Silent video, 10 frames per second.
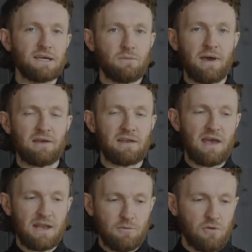where an
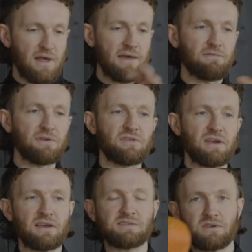animal,
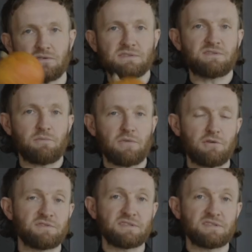everything is used from nose to